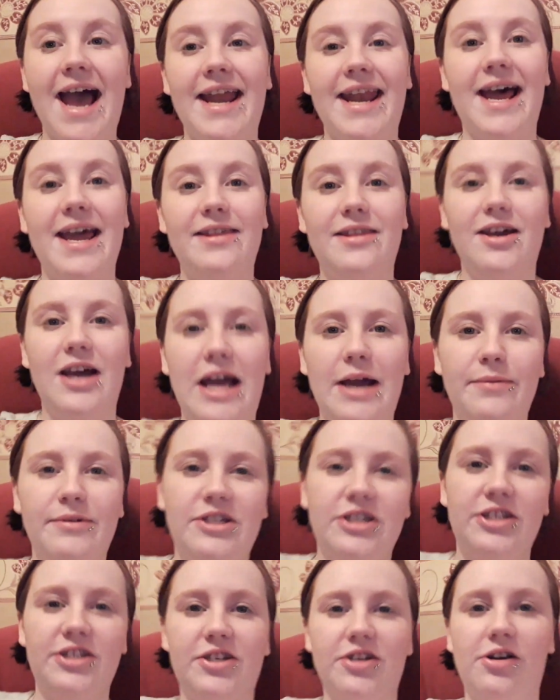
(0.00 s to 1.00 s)
And I thought I
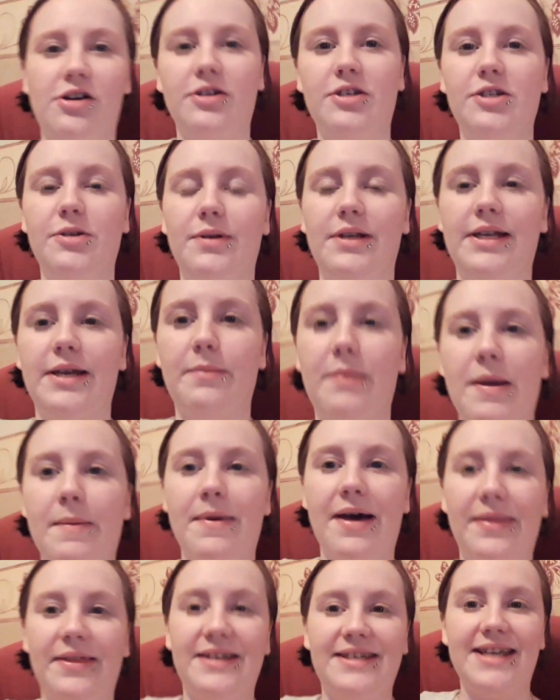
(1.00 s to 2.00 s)
would just talk to you a little bit
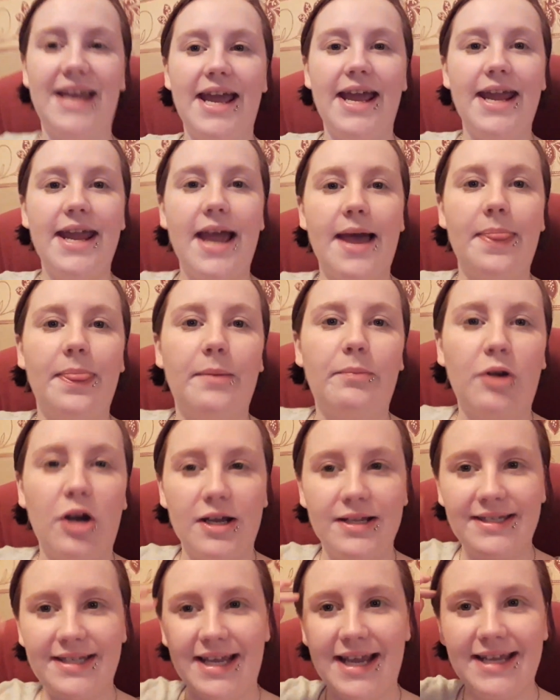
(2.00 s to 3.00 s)
about the day and the
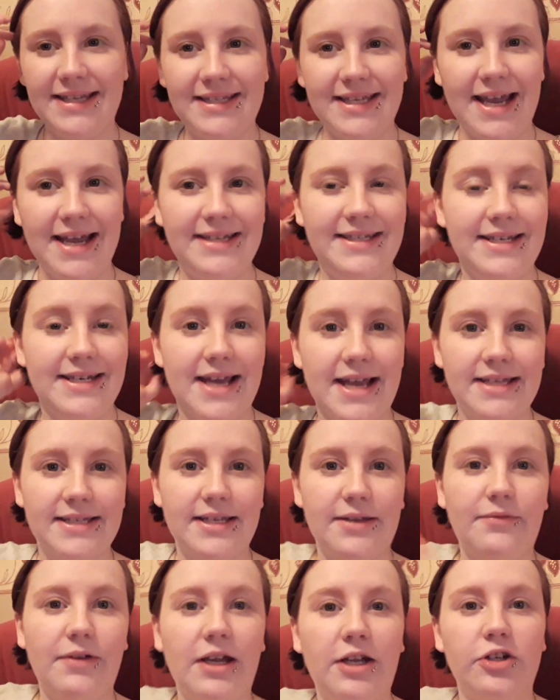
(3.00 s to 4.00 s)
process. I did
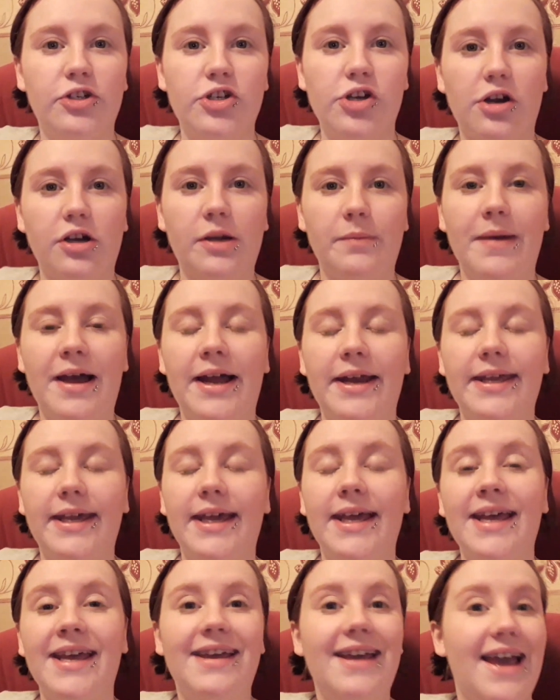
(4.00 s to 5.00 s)
ask if I could talk about
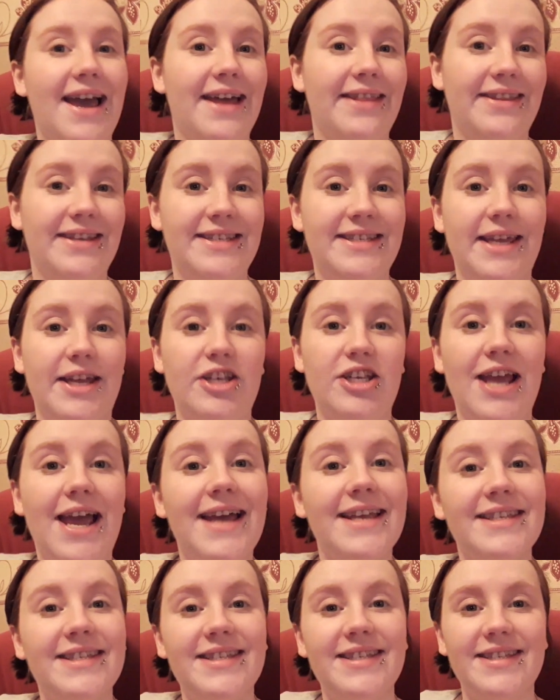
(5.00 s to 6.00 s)
it and they said
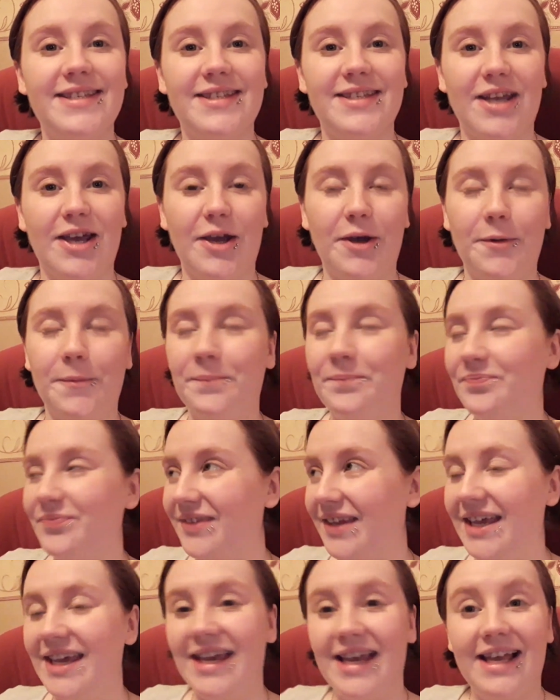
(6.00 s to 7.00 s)
yes, so
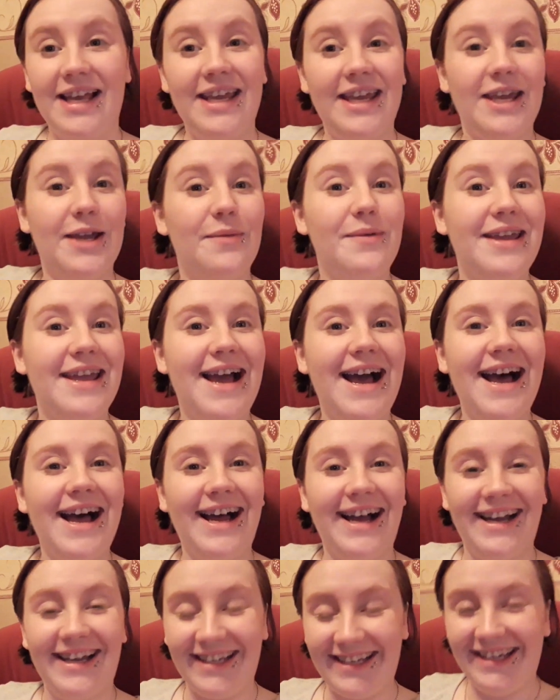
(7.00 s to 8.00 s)
here we
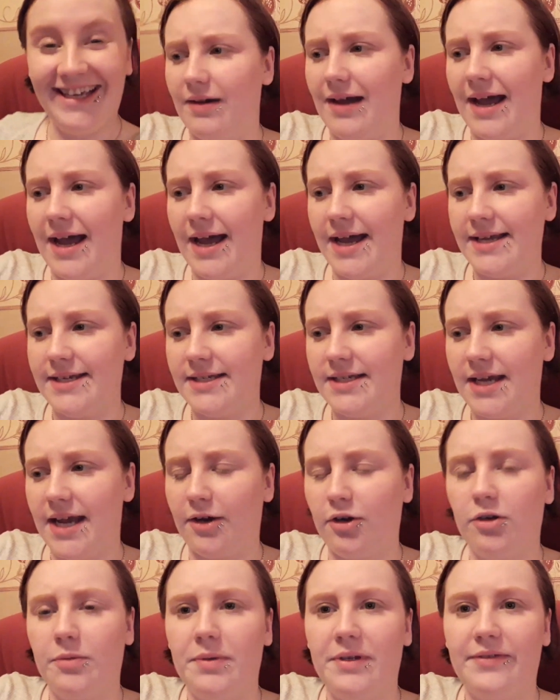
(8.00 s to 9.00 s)
are. I had
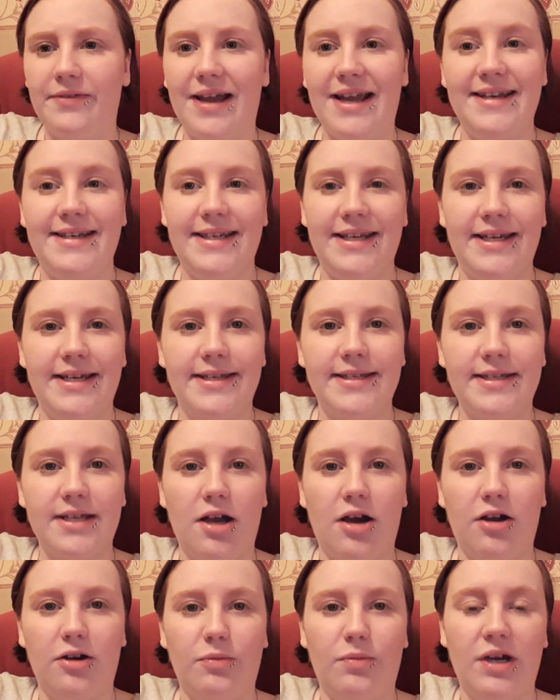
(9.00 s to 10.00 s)
a couple of ideas
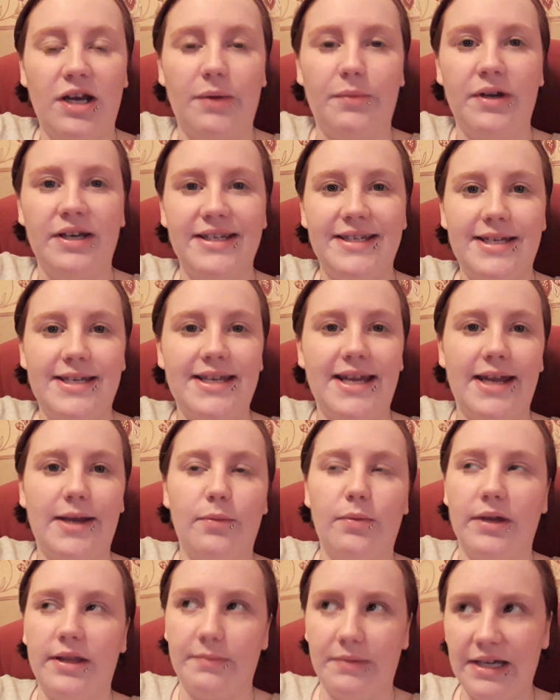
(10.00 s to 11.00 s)
on what I wanted to
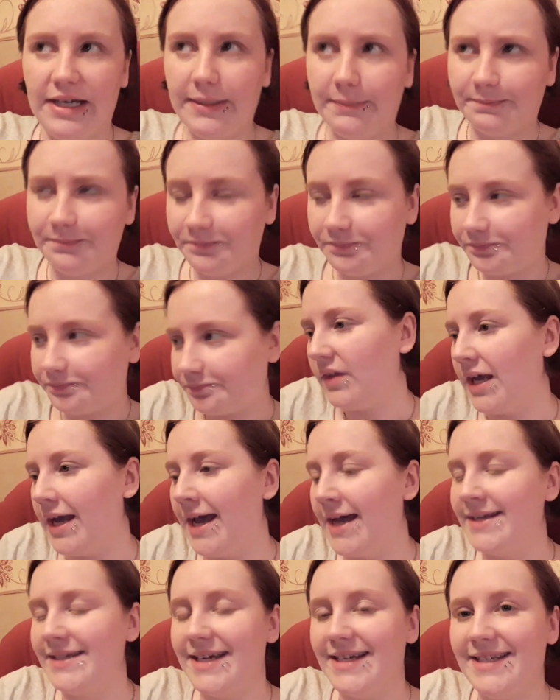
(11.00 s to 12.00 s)
take with me,
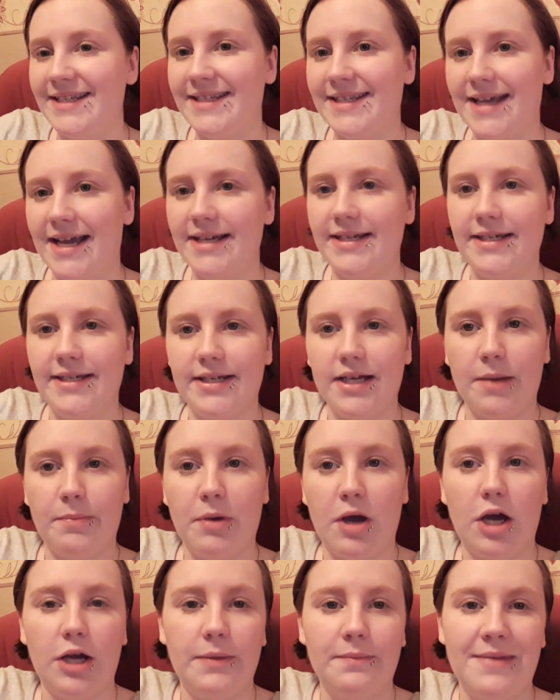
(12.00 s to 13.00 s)
and I decided
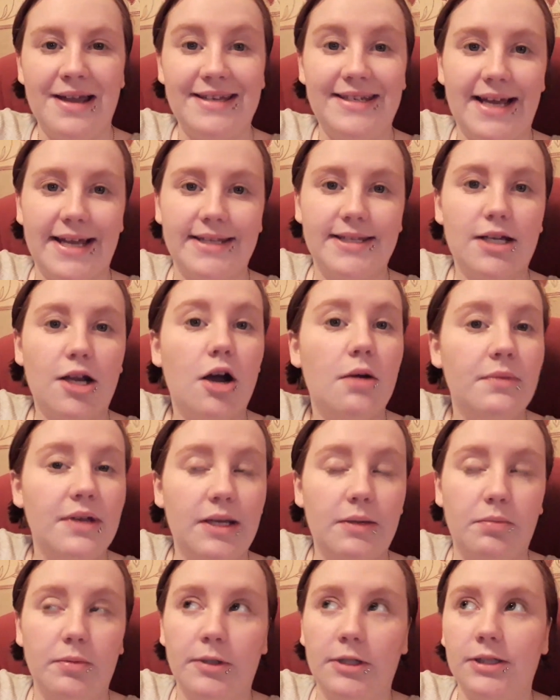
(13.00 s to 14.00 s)
upon my dad's
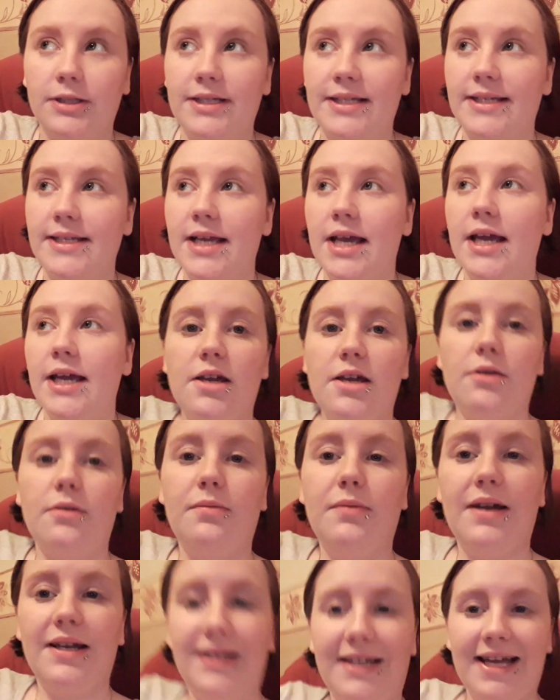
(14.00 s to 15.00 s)
comic books.
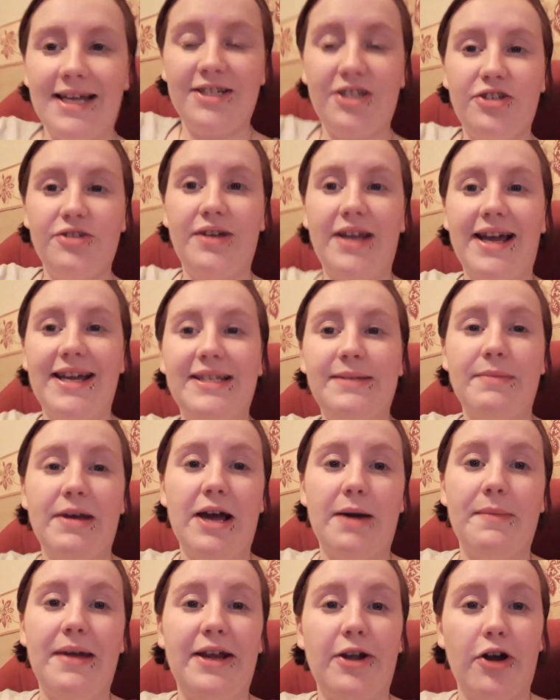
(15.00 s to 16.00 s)
So, as you guys
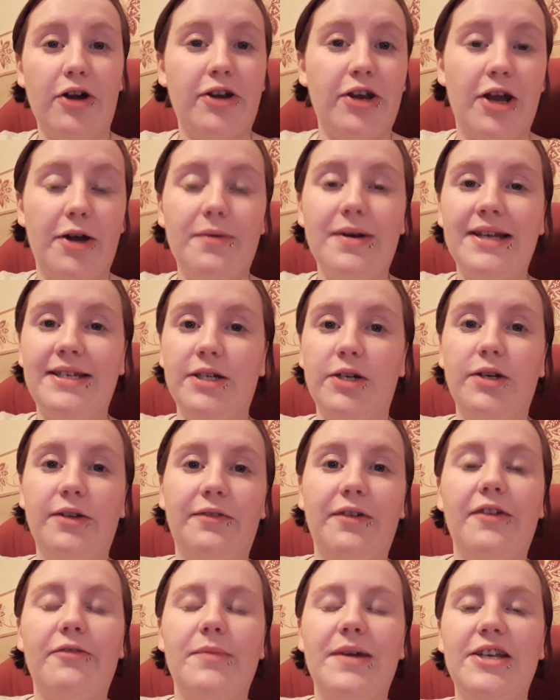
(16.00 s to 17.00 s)
may or may not know, I don't know
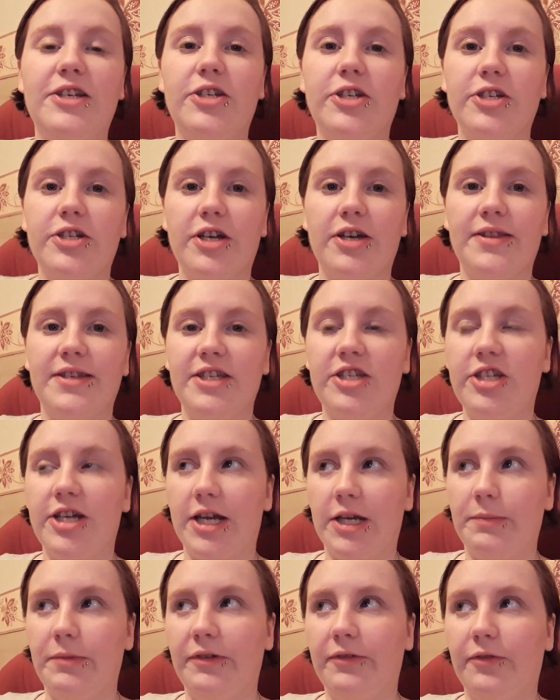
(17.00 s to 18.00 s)
if I've mentioned on this
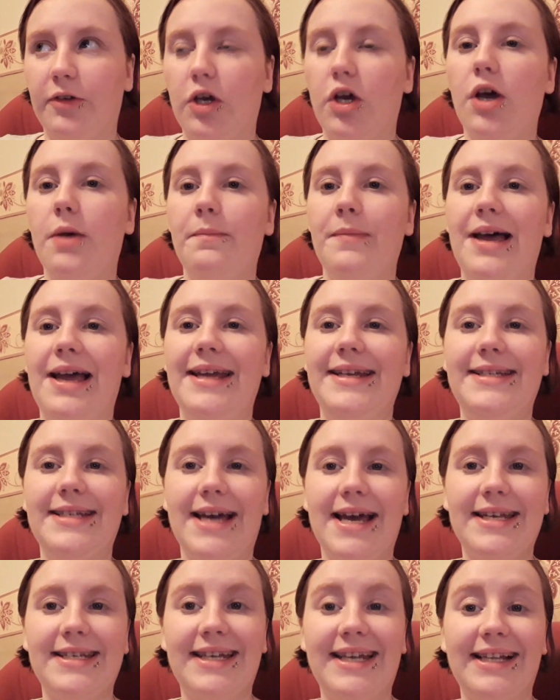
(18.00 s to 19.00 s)
channel before, my
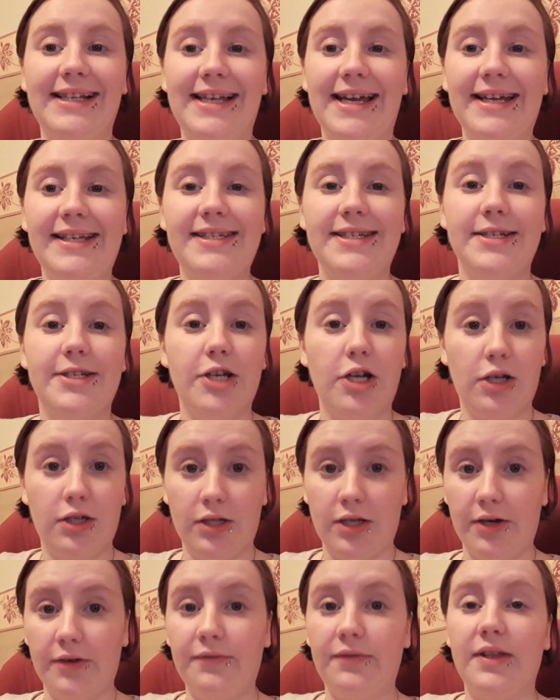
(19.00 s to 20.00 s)
dad collected a
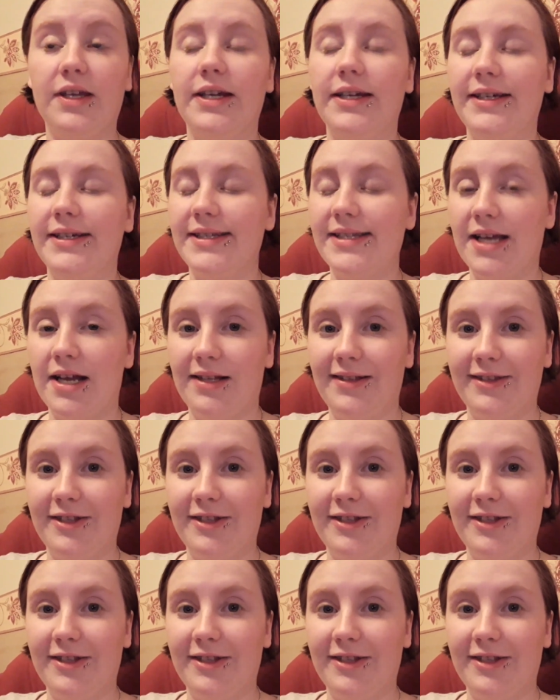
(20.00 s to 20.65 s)
lot of things,